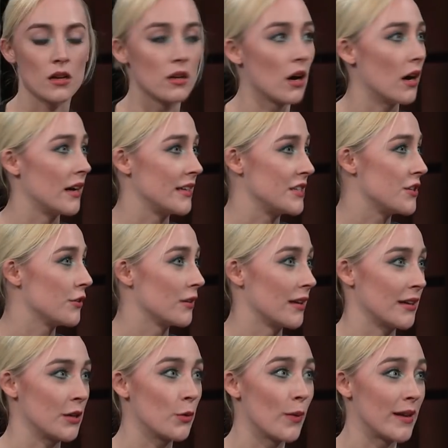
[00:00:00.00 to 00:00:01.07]
a guy who
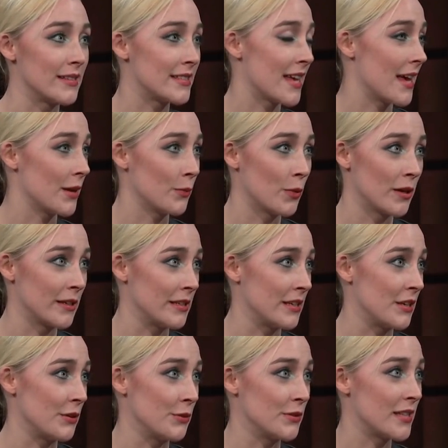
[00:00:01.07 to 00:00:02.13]
like went to N Y
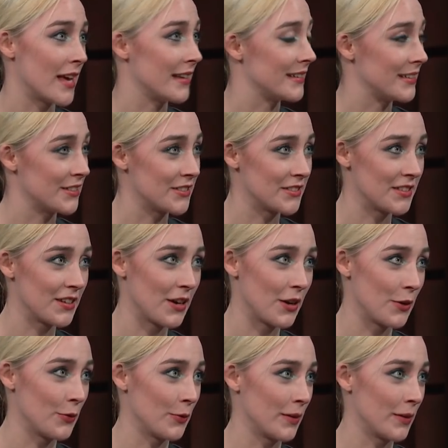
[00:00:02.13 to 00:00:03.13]
U ten years ago